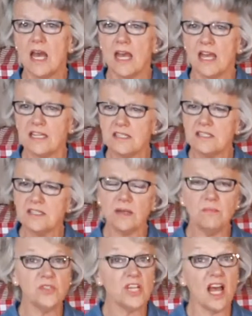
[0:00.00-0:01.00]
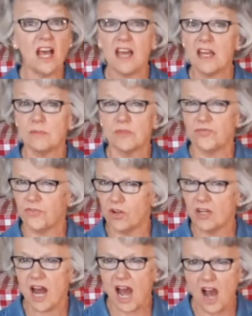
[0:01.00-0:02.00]
And sometimes for
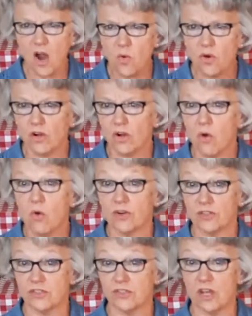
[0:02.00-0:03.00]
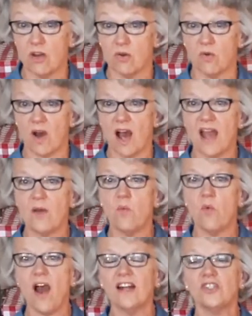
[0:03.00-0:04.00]
an hour or so I
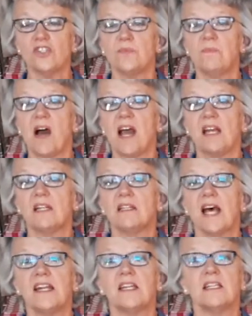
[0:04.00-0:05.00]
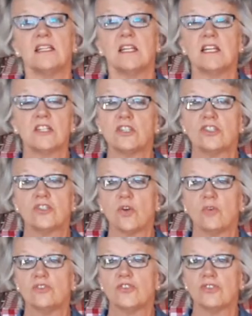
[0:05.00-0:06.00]
watched my leaden
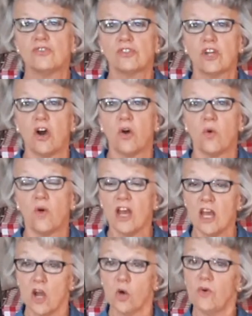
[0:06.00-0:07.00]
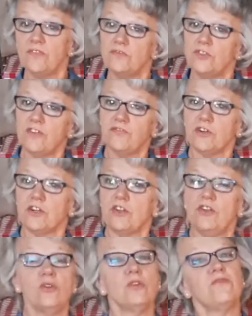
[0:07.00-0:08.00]
soldiers go with different
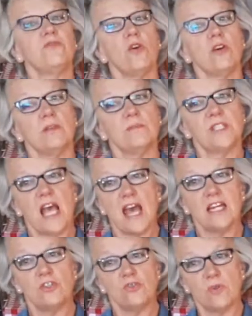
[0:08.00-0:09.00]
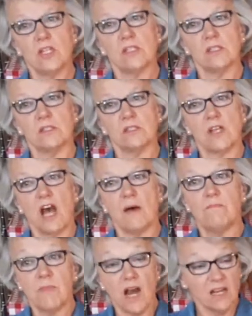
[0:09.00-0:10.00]
uniforms and drills
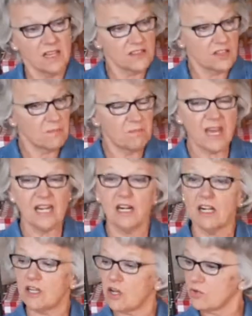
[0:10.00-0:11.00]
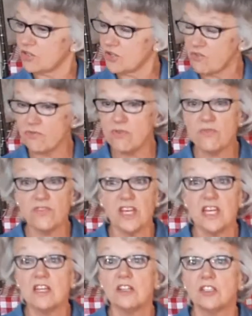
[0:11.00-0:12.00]
among the bedclothes through the
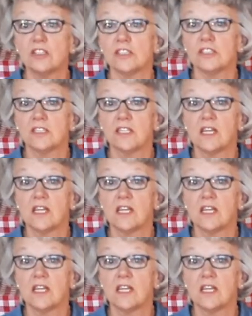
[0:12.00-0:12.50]
hills,